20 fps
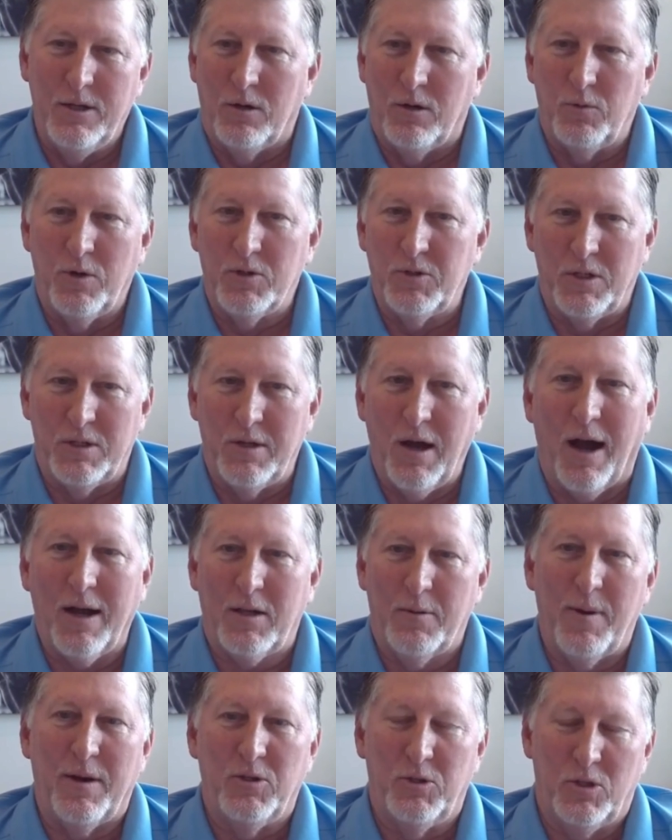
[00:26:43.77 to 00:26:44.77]
recently talked
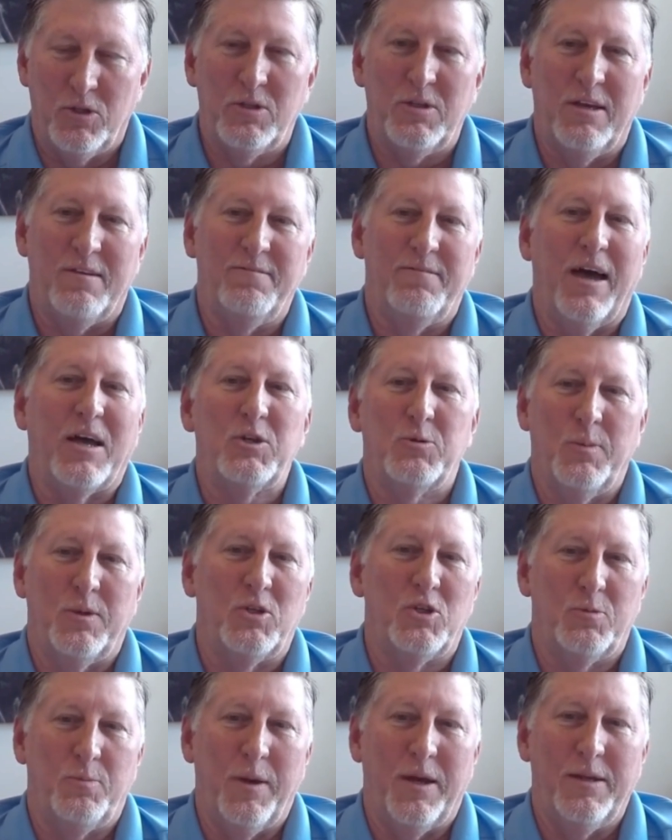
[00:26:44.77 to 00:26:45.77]
about is just the investment
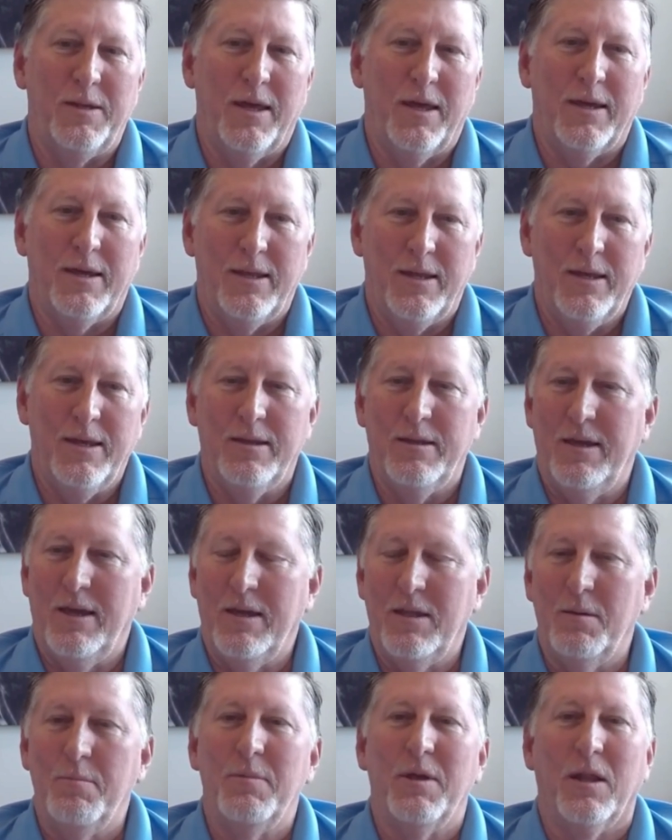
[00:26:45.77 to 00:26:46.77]
spending
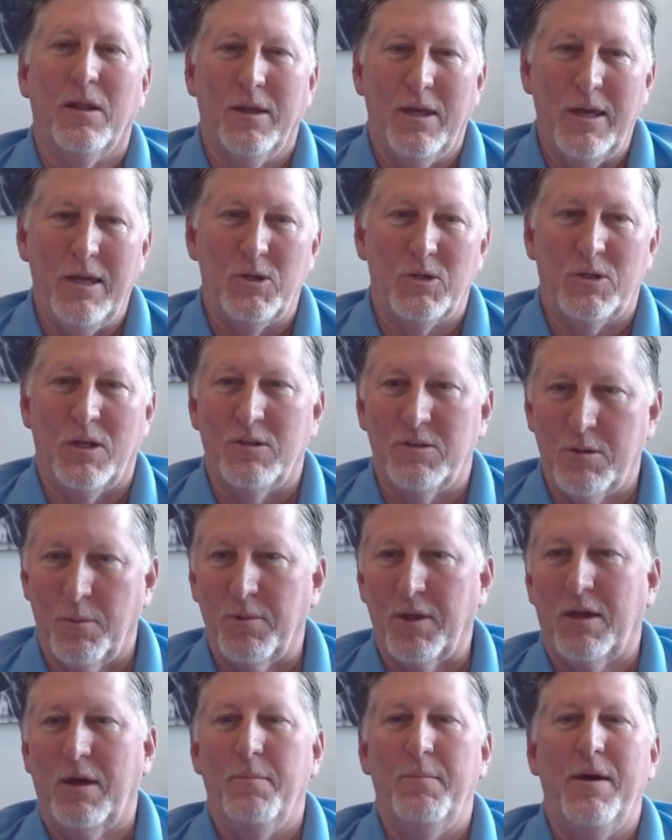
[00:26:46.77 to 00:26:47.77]
in the Middle East and some of
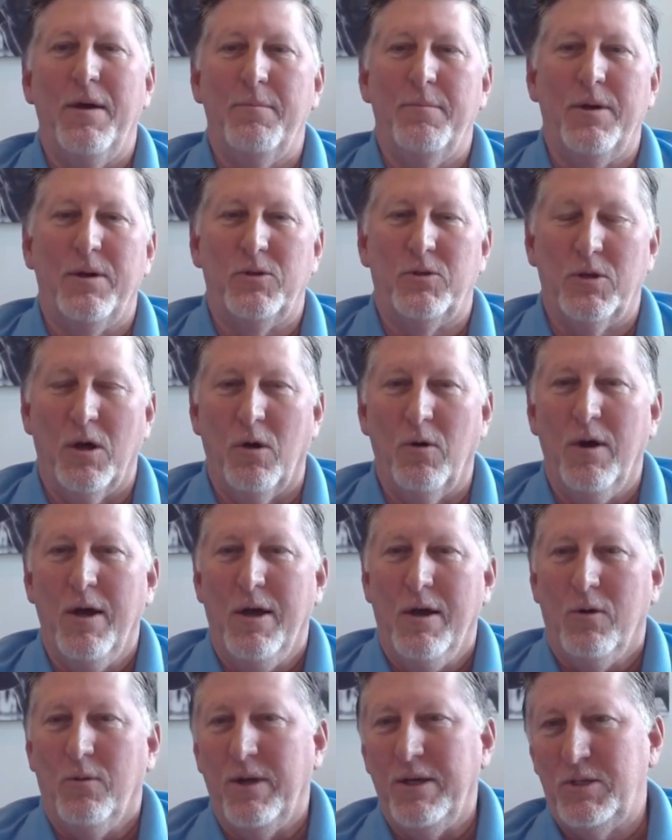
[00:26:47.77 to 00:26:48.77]
the commitments. So
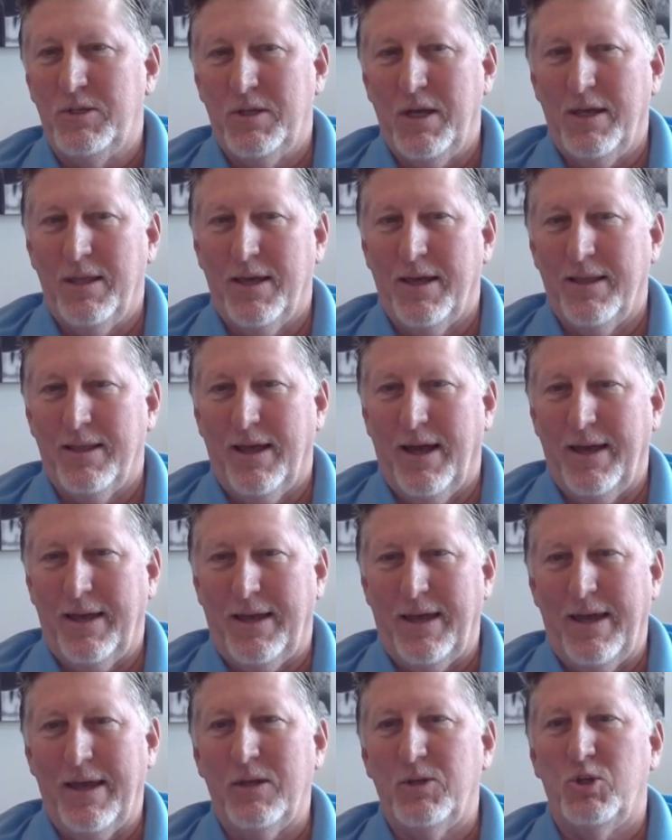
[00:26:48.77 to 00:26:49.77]
we see that like
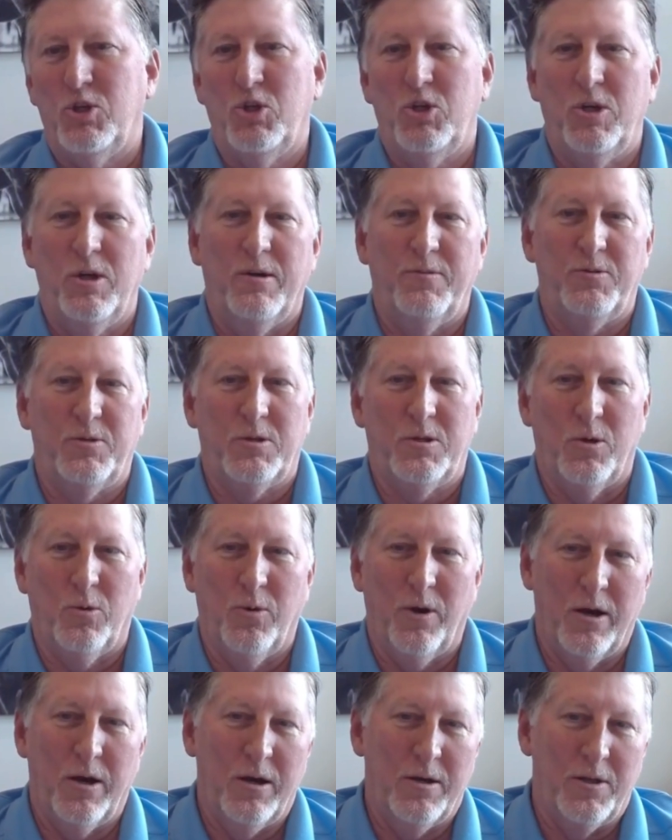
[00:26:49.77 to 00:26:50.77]
it shifts to
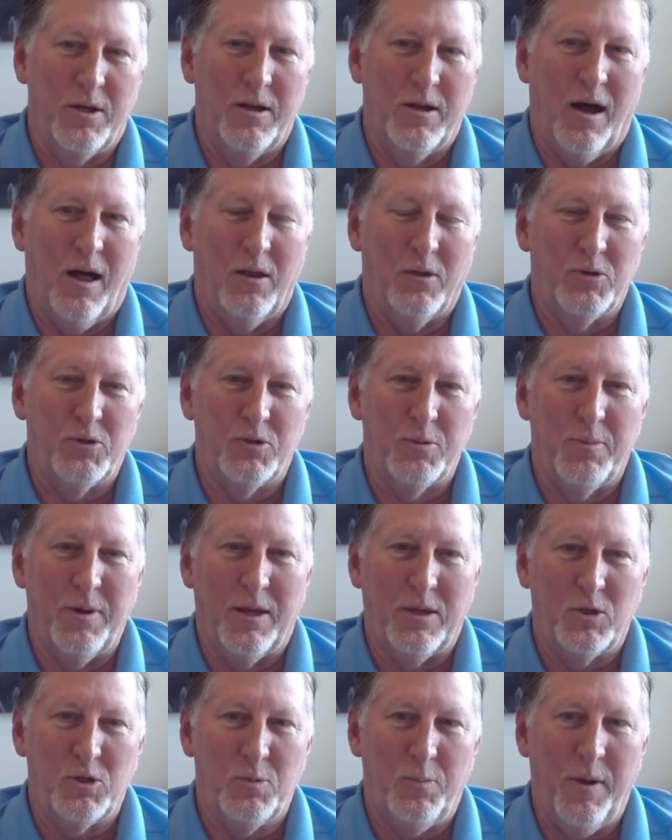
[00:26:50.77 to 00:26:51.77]
where the dollars are
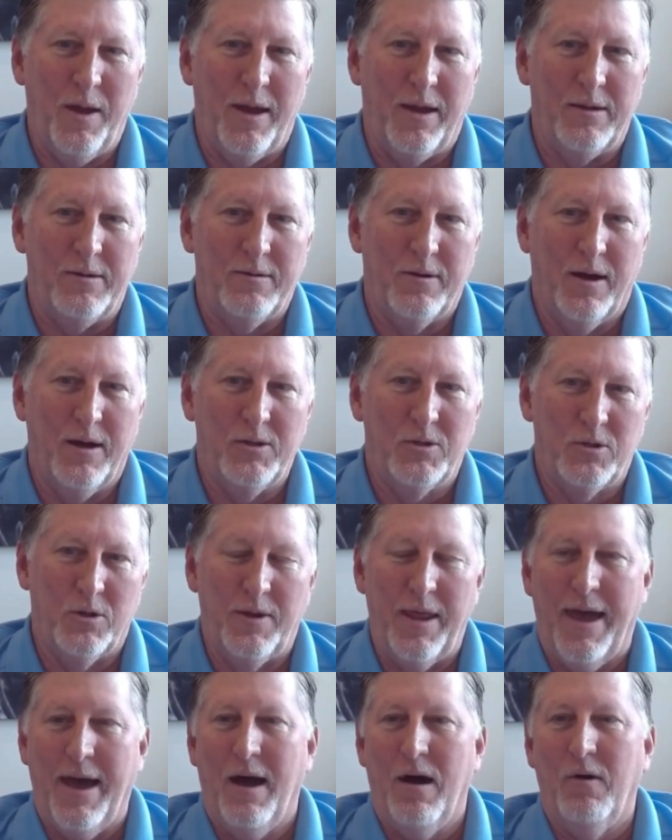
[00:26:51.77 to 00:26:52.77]
being spent, right? So
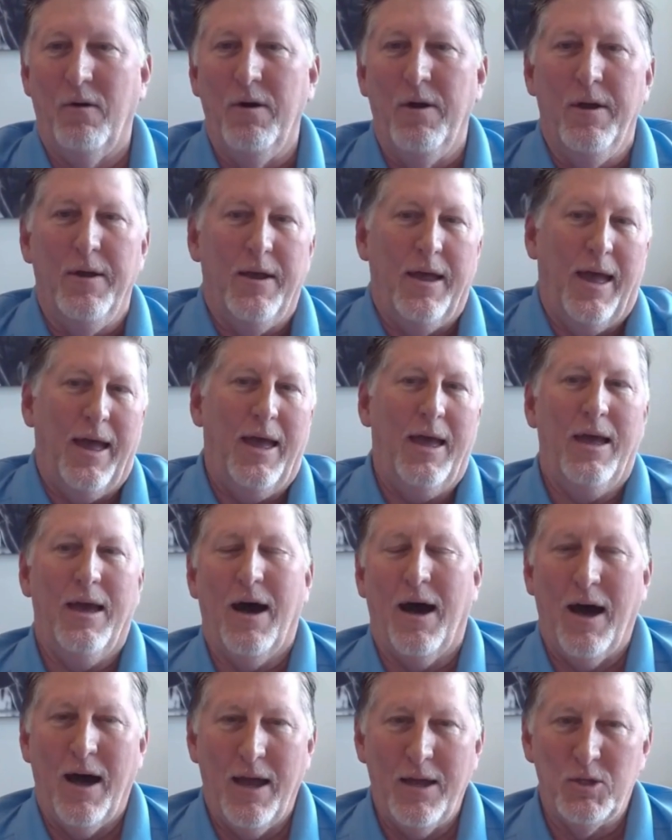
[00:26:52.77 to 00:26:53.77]
now
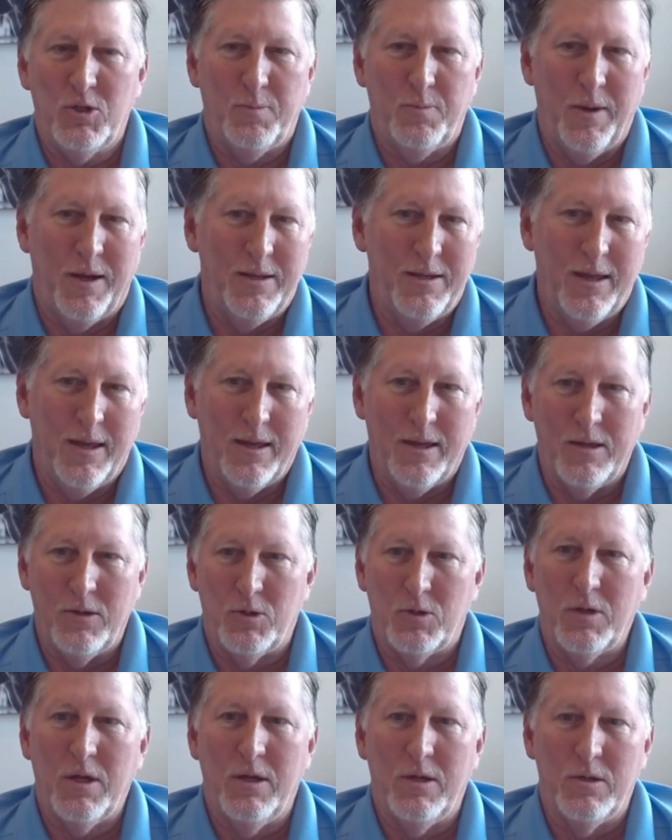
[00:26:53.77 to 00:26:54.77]
AI spending
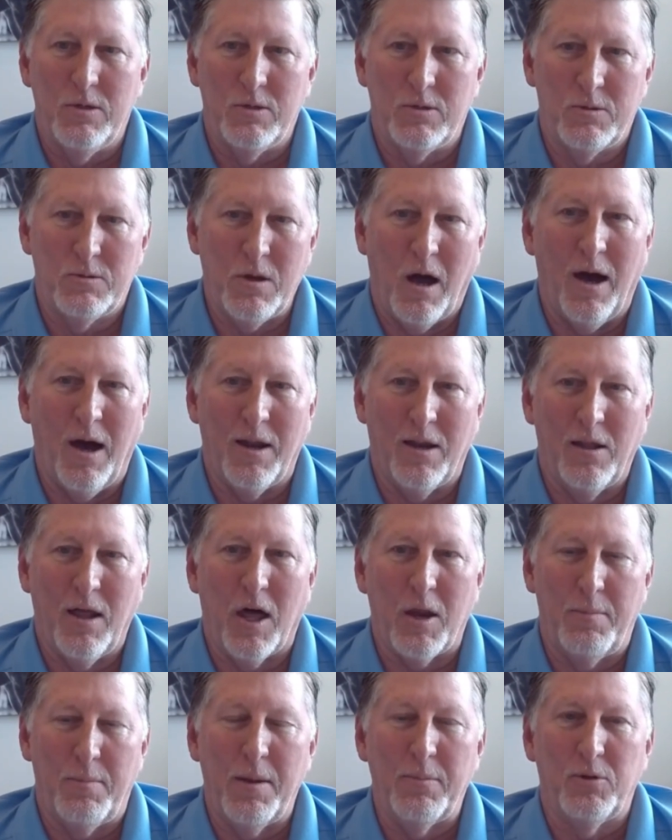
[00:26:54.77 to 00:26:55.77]
is on a
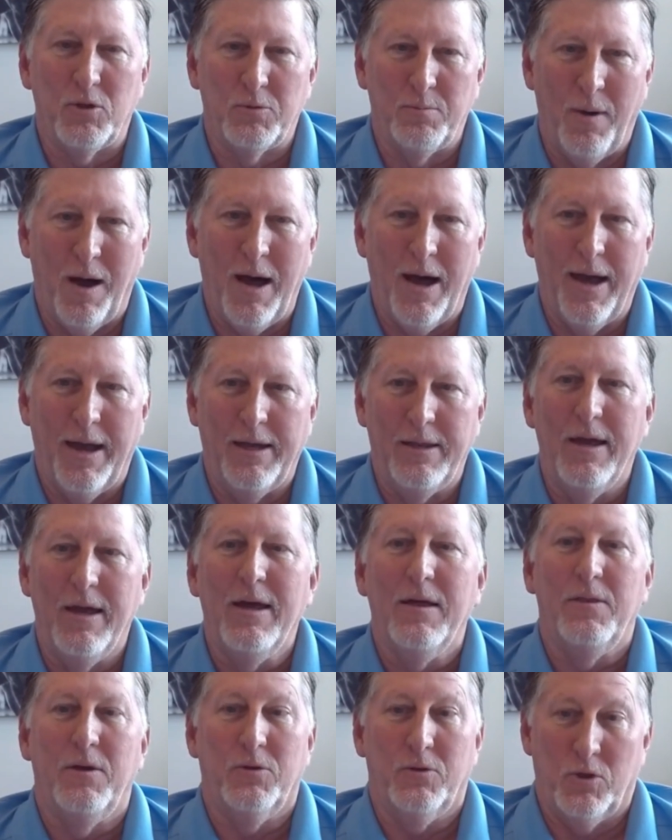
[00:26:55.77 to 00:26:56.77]
lot of people's mind.
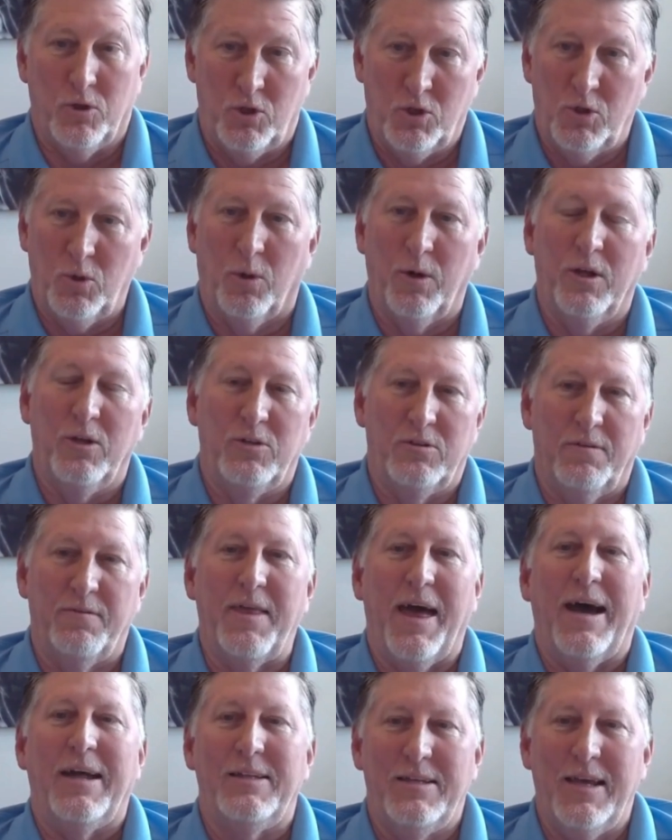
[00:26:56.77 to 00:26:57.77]
There's a shortage of
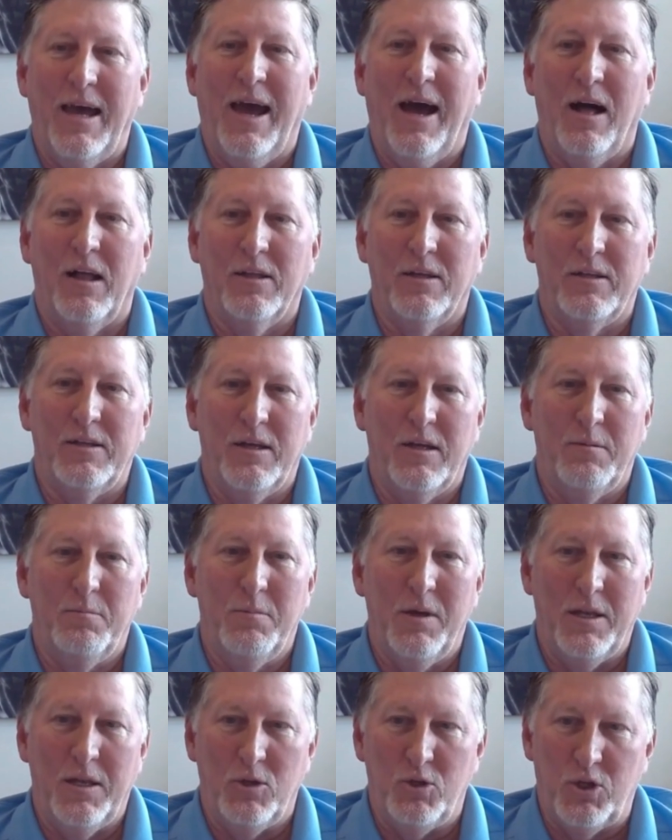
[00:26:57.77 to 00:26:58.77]
that talent in
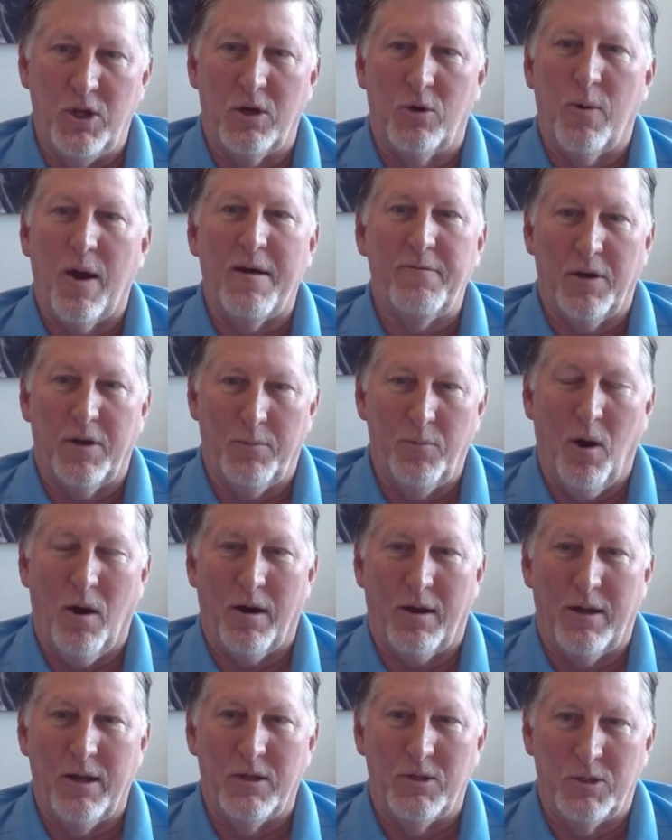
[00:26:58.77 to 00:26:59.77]
many geographic
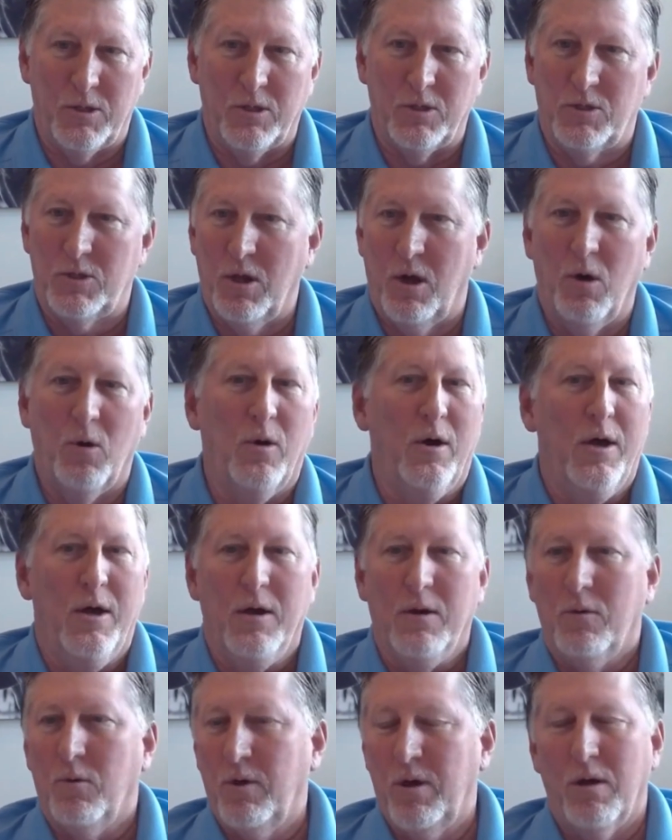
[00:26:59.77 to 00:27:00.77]
markets. And so
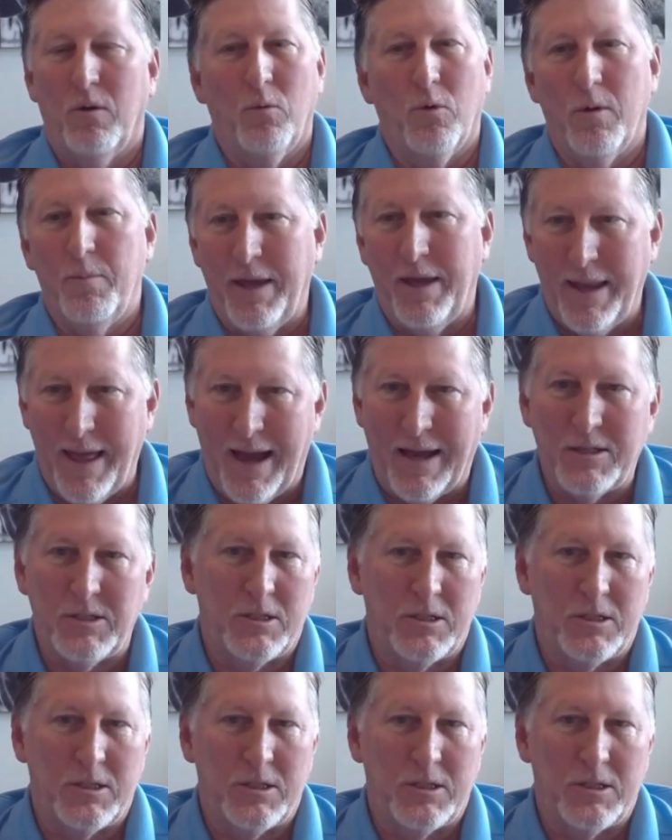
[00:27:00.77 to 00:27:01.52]
we're being asked